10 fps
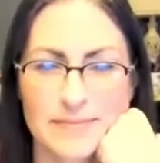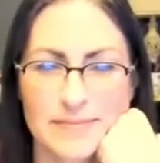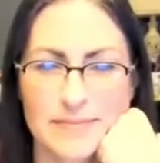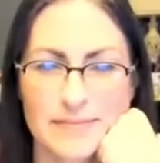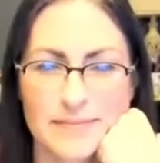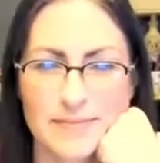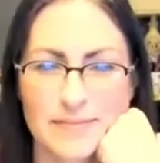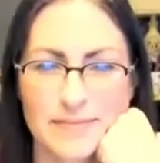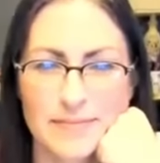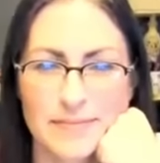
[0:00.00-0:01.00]

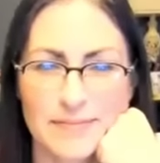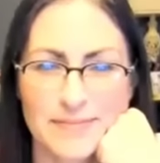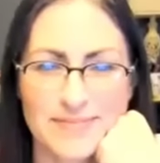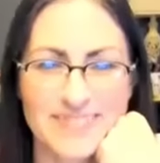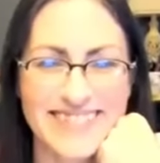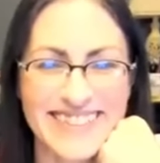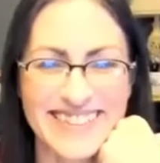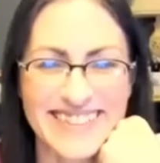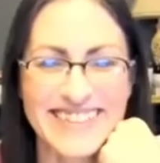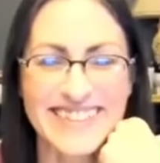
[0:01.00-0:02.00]

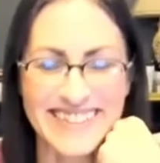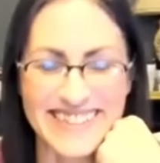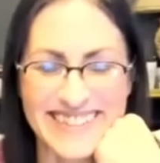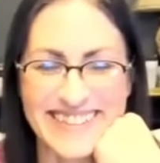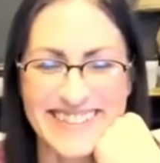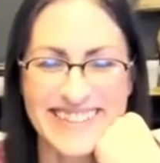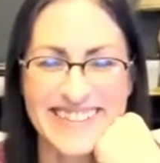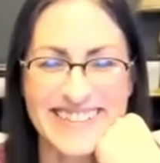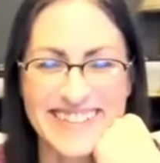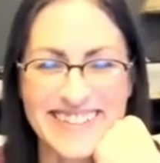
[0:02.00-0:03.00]

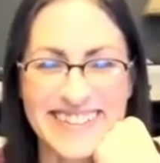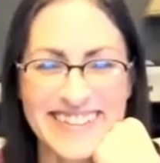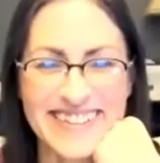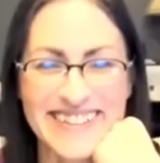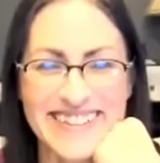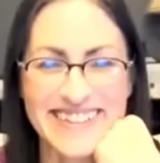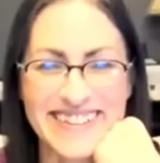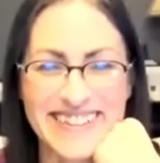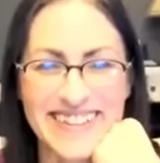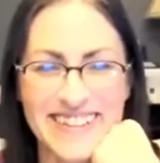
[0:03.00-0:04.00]

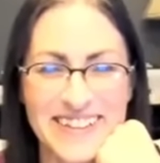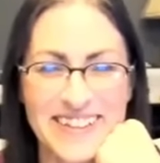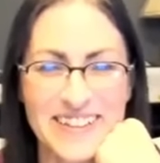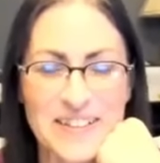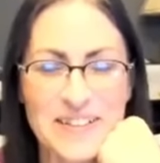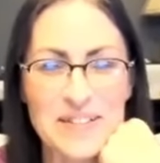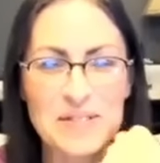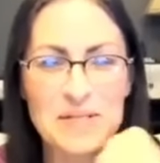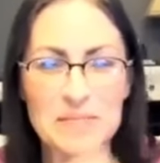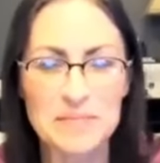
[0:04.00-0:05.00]

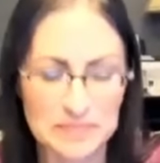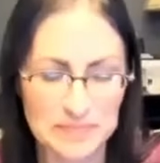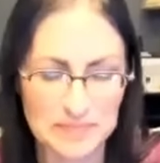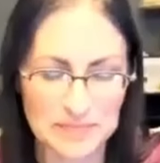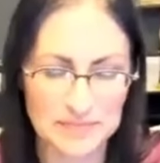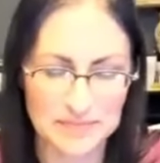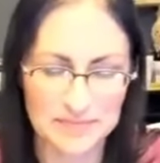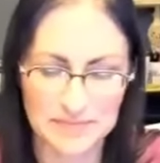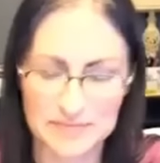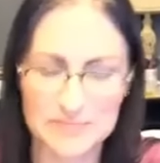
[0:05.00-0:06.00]

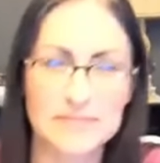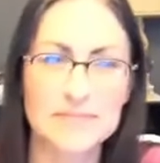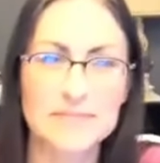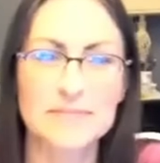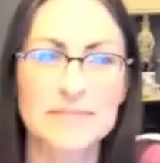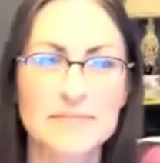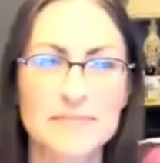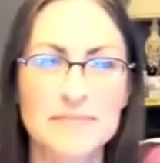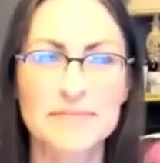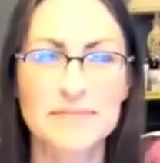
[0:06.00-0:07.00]

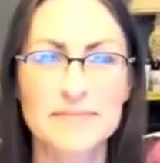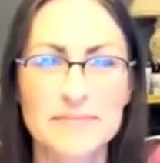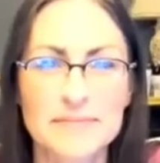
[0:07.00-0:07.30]
[no speech]